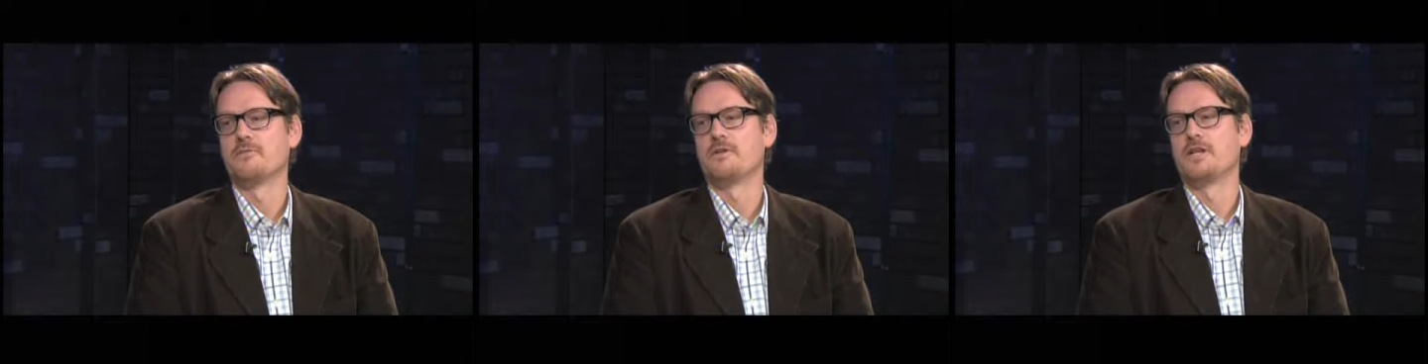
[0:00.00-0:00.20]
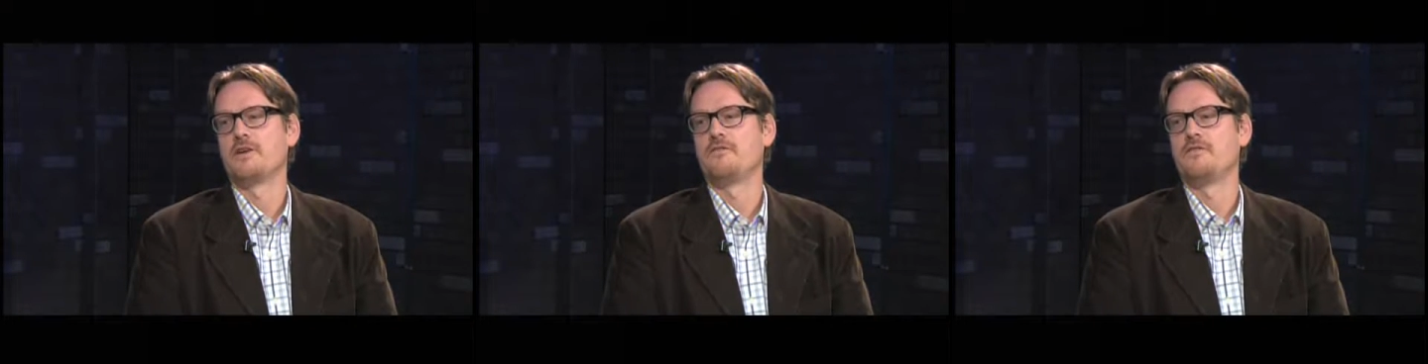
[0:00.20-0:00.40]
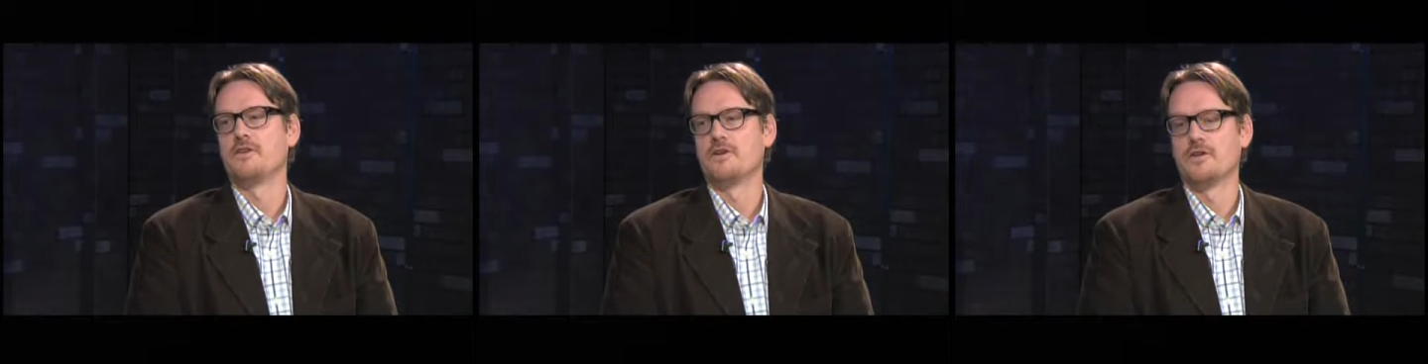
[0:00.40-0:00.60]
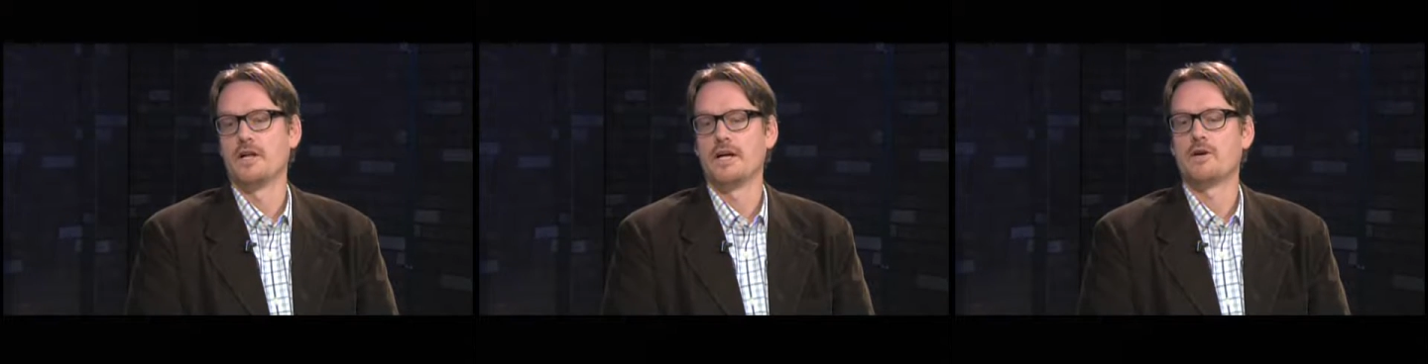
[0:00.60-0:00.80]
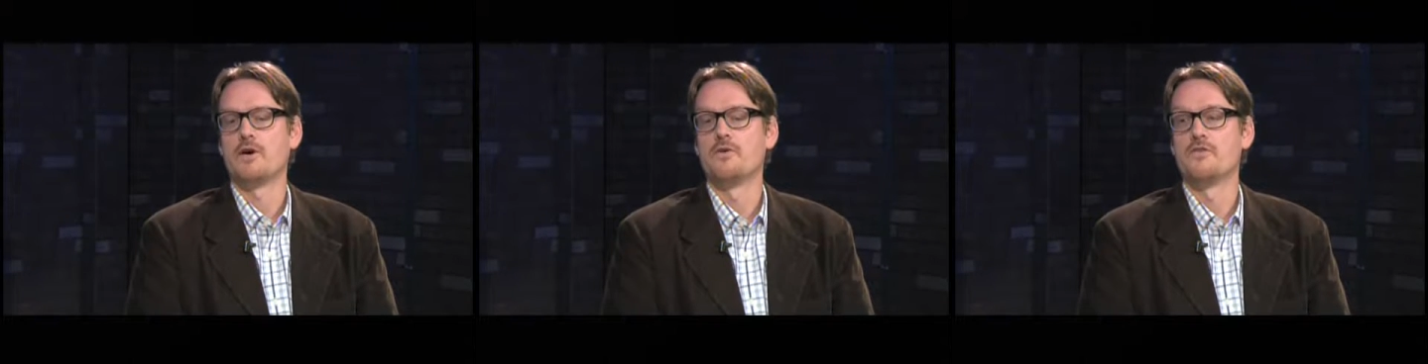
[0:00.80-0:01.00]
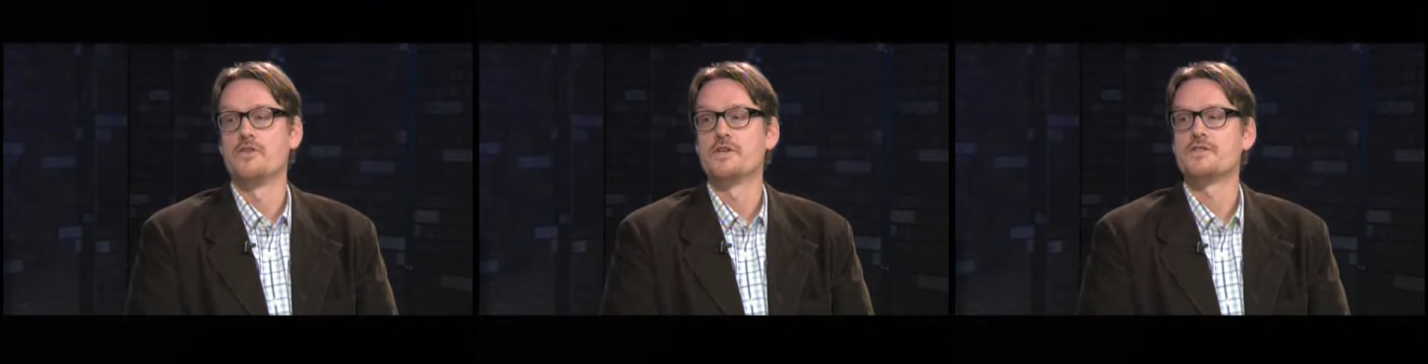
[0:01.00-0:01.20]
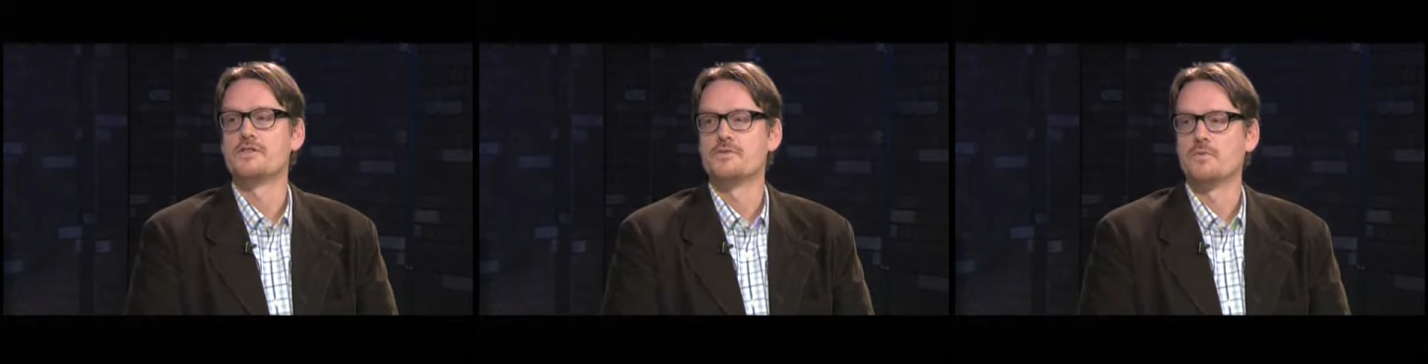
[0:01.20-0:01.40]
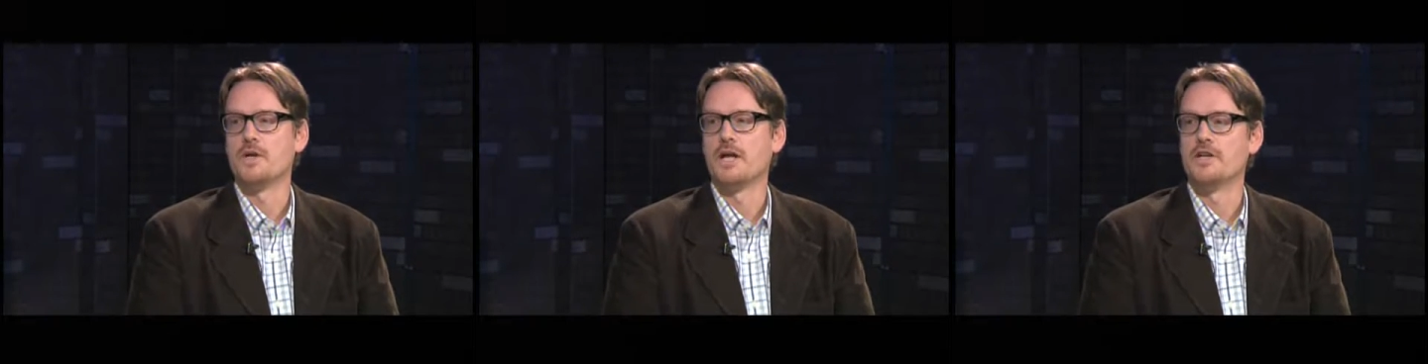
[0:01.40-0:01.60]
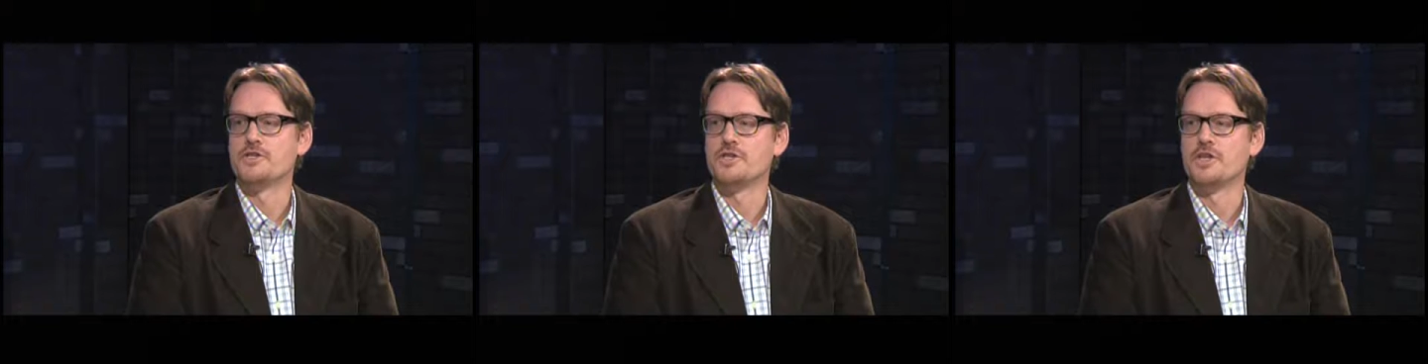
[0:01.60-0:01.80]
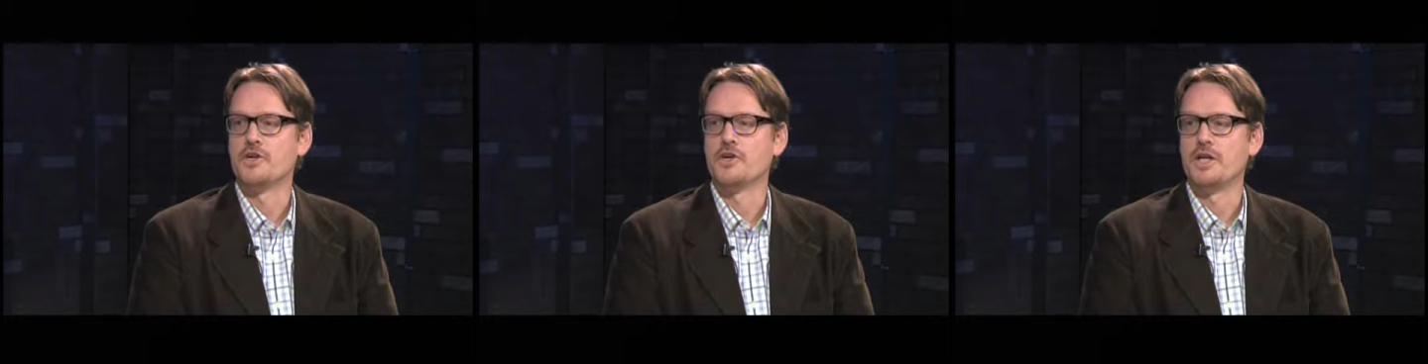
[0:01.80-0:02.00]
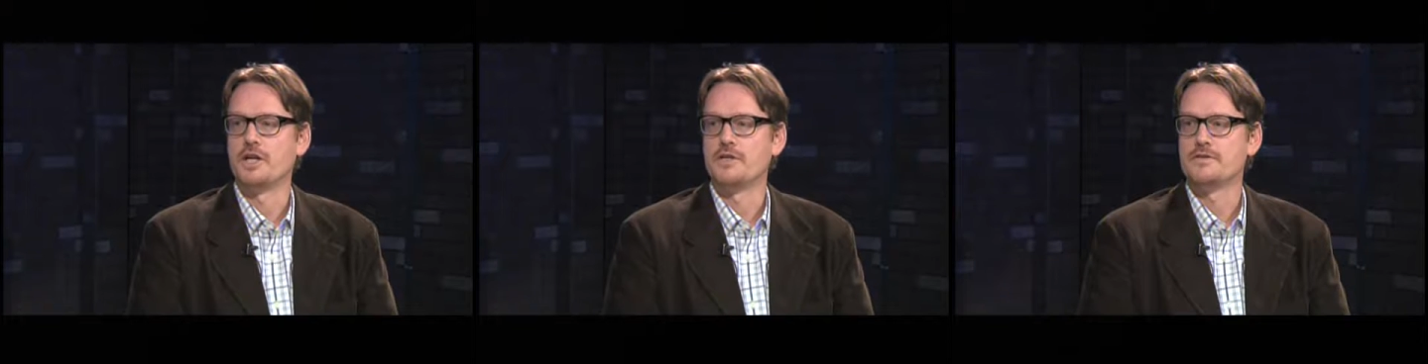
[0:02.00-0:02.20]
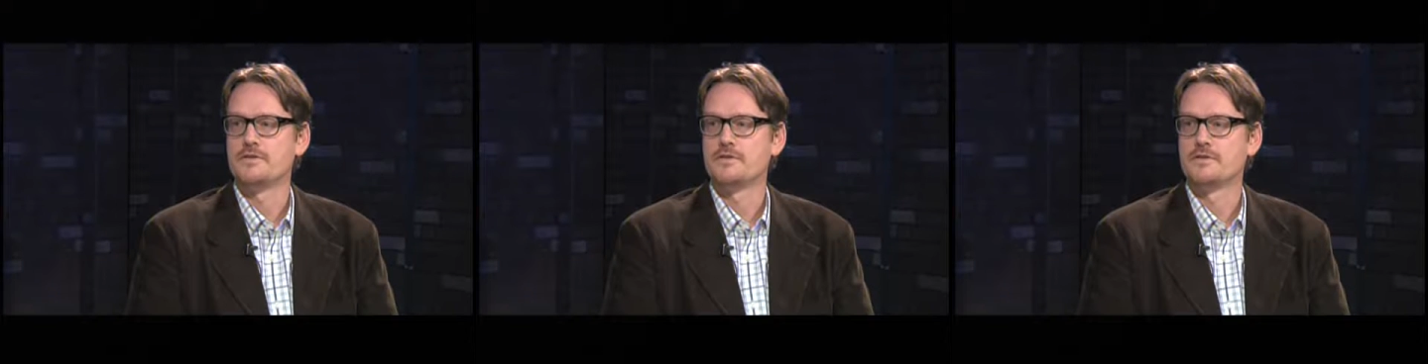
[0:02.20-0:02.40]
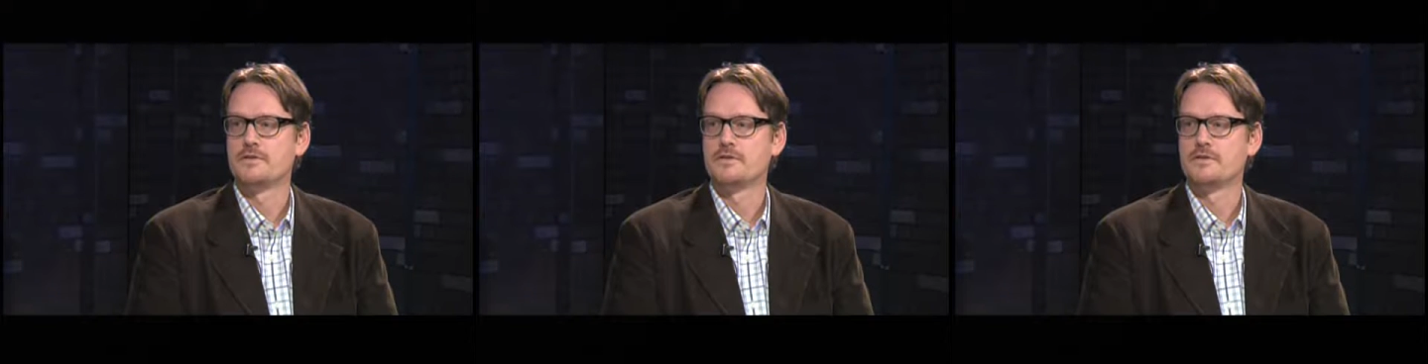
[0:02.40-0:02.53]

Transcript: and they feel like, oh, this is what engineering is.